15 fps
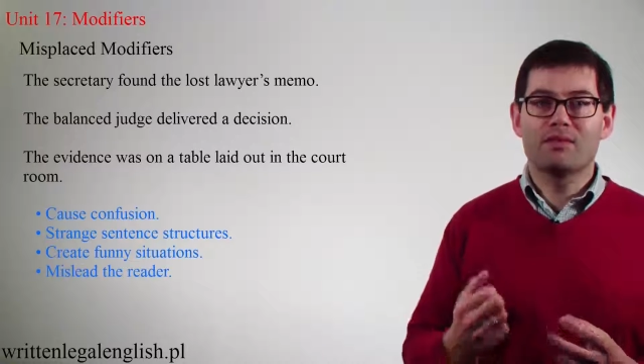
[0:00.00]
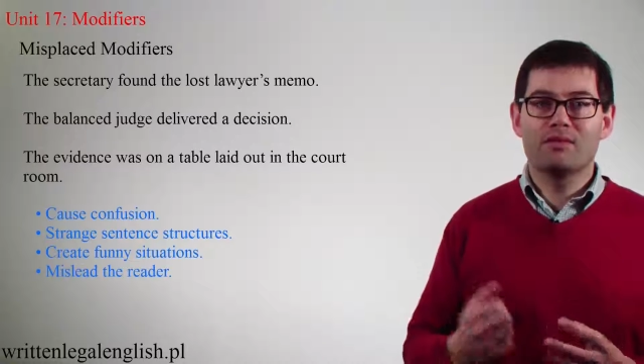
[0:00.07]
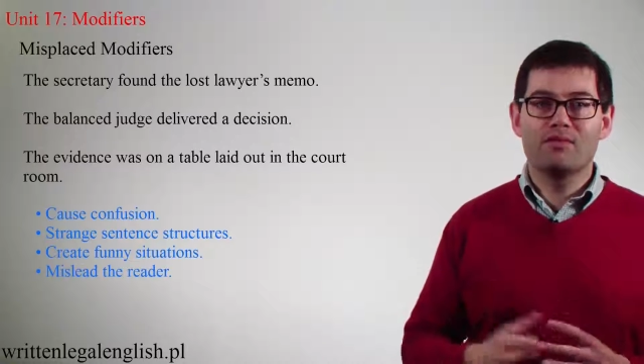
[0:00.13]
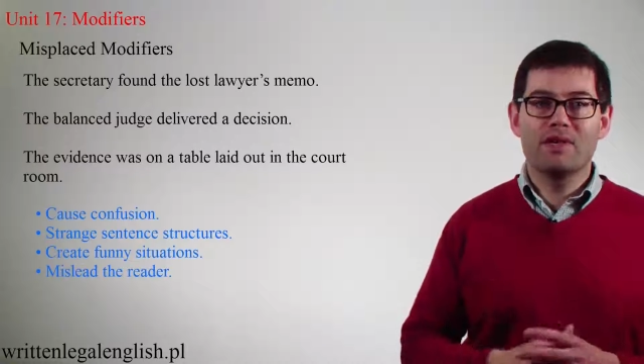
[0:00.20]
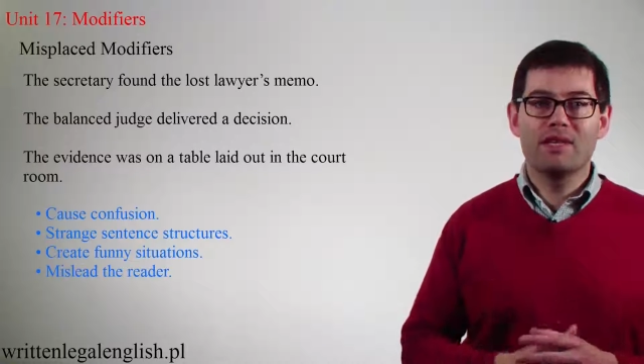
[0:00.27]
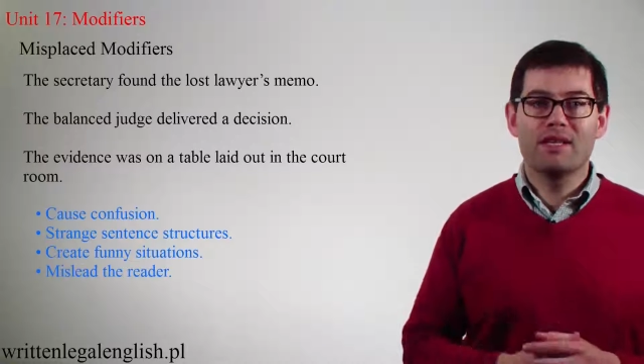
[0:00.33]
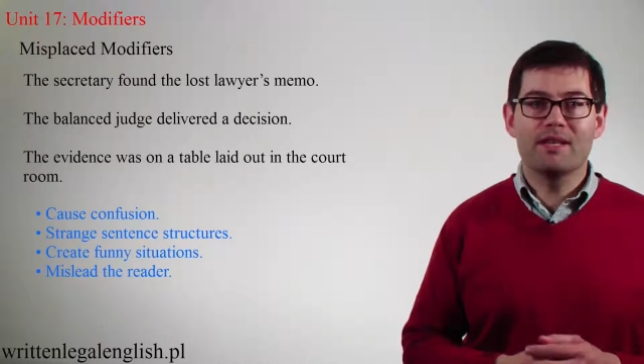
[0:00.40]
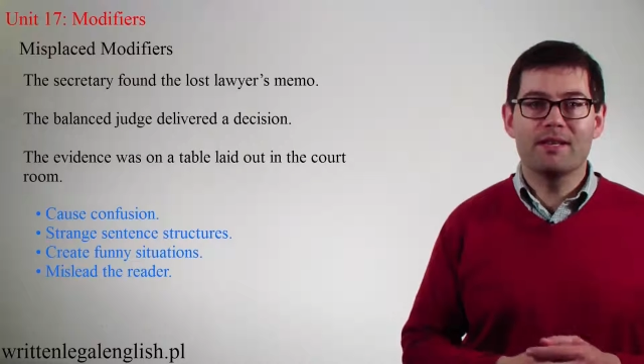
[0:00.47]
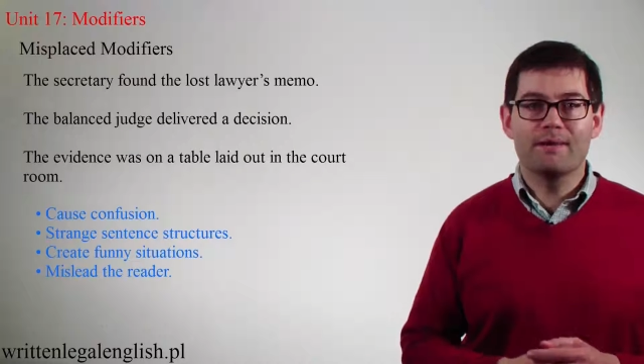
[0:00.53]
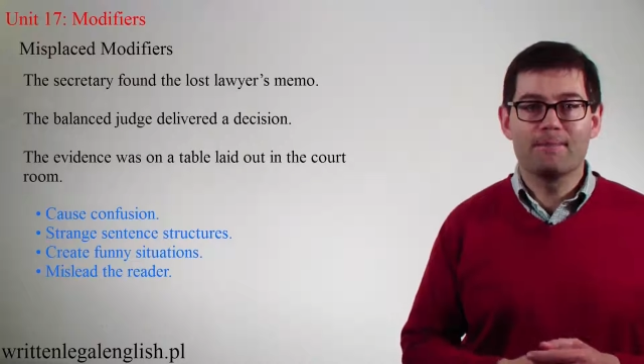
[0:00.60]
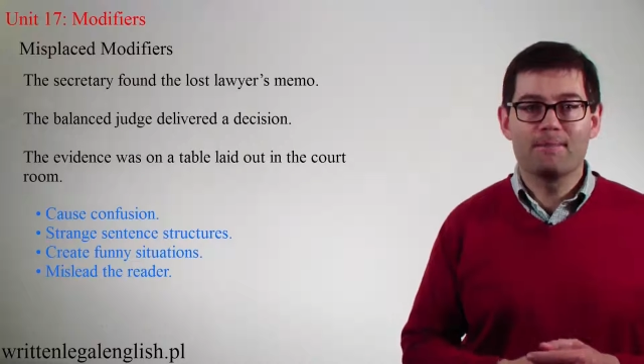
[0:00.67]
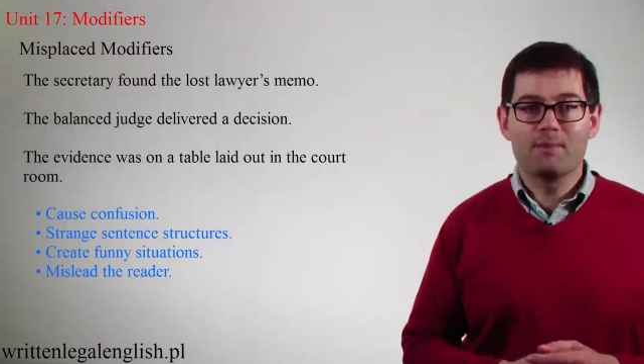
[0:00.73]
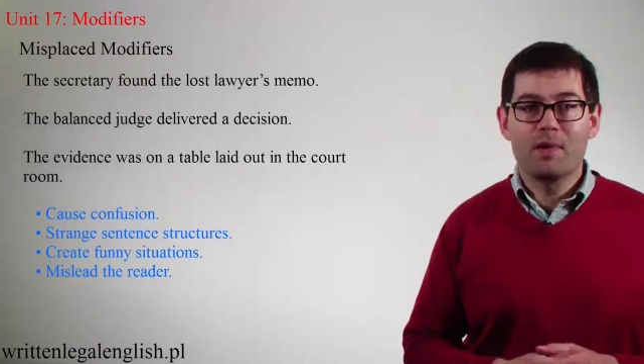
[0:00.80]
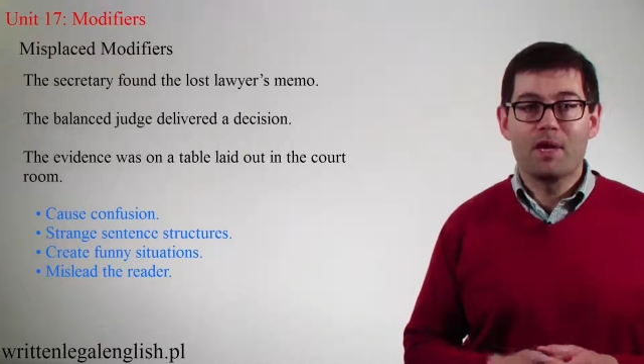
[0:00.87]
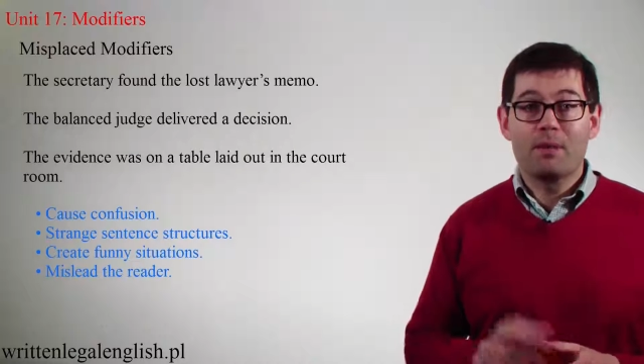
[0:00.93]
reader.
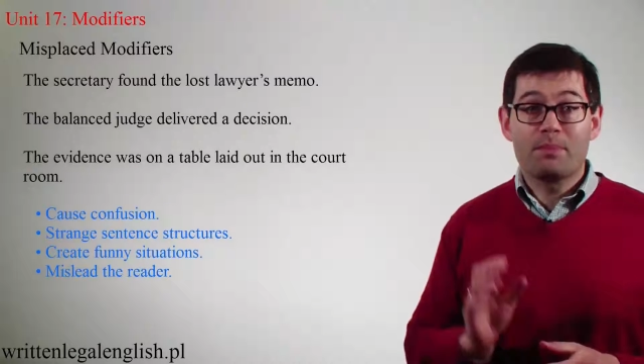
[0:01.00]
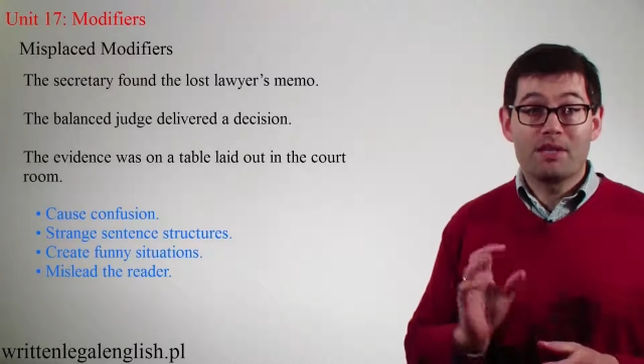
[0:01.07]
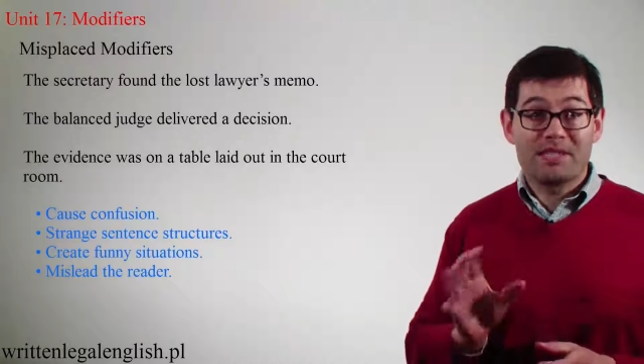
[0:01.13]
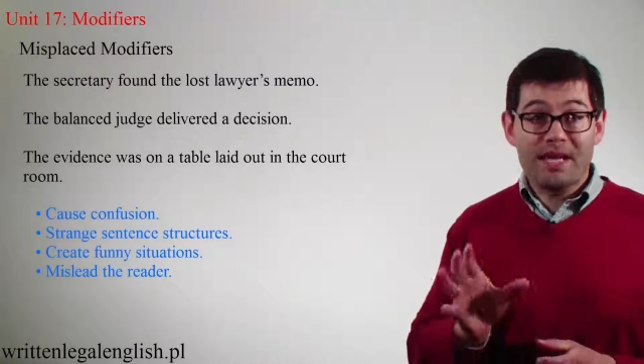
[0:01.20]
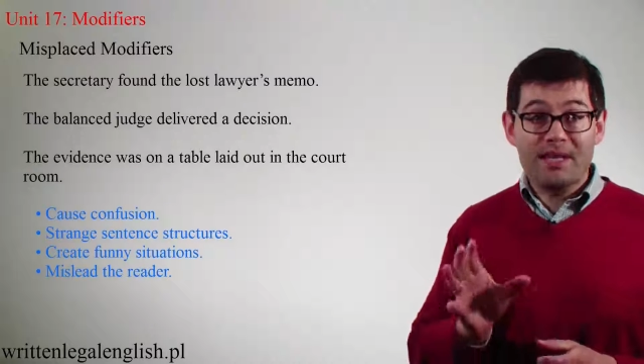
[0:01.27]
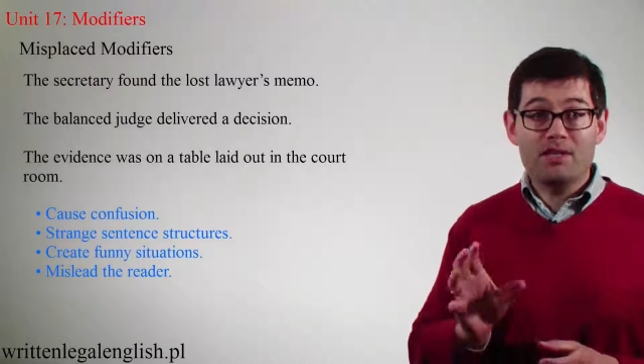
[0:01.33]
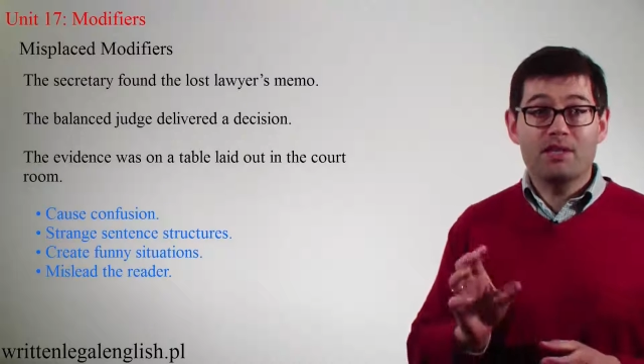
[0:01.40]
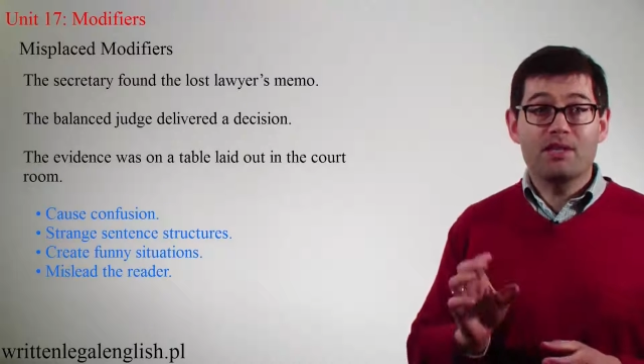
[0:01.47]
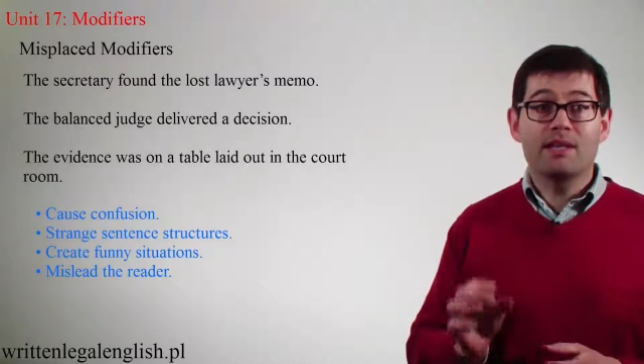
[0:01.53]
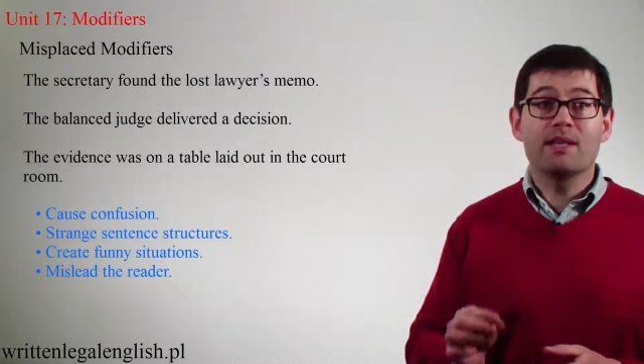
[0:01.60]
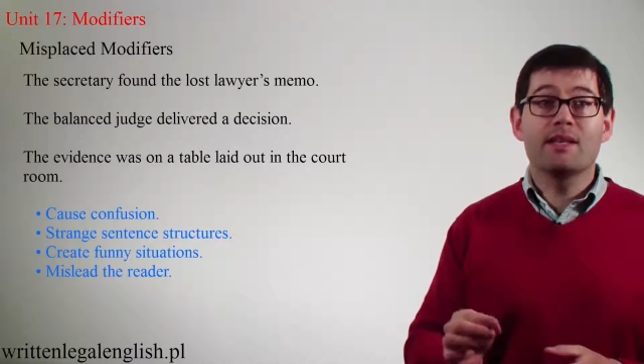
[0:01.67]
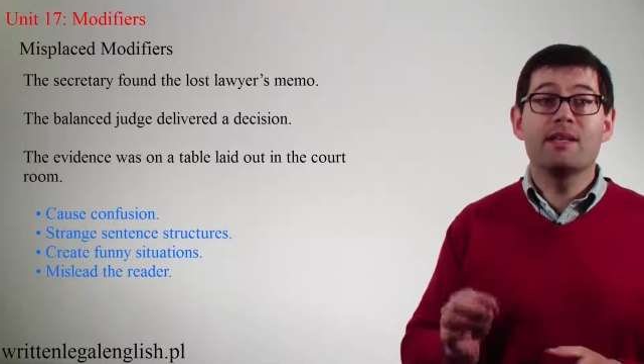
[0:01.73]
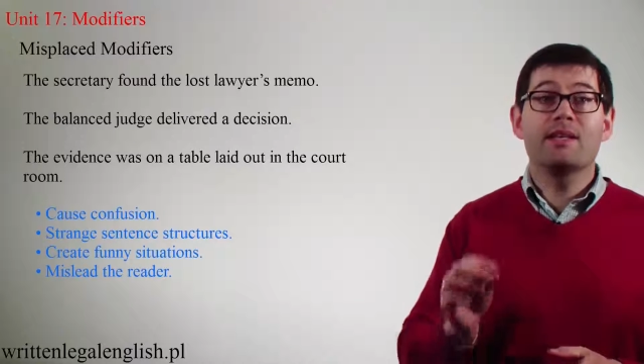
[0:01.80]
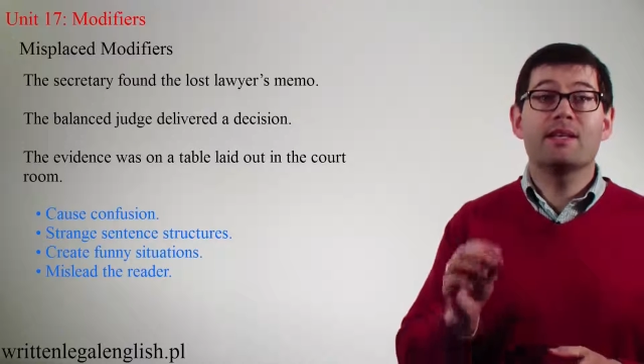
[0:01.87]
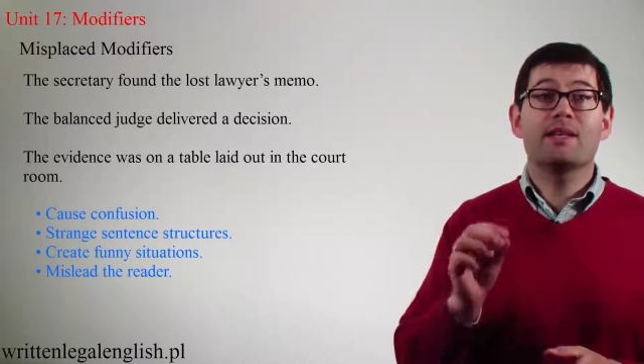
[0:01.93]

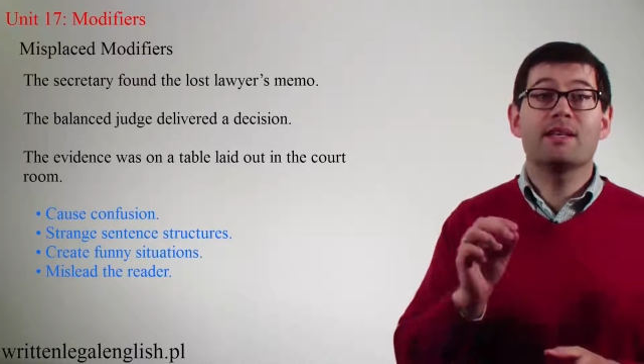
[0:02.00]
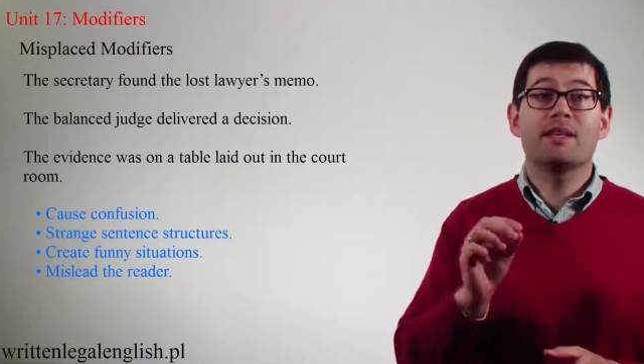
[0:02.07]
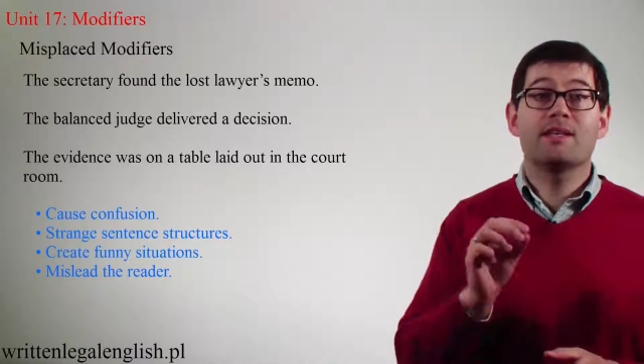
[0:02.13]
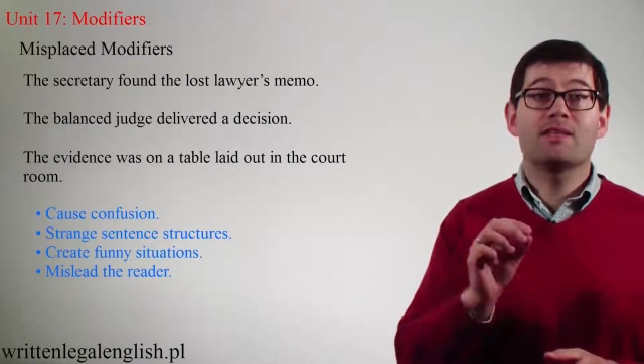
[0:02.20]
Potentially, in the case